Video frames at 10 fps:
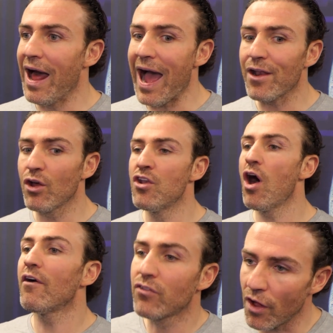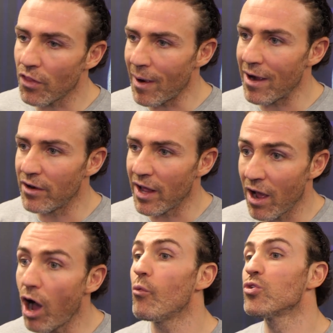Had I not have got them out of
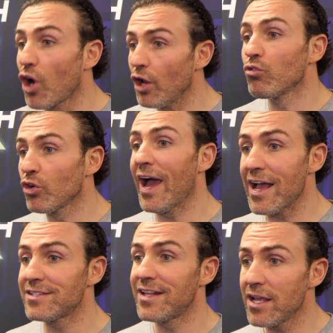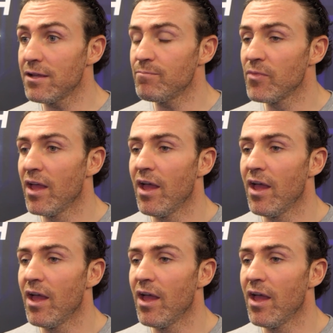there, I was going to run out of steam.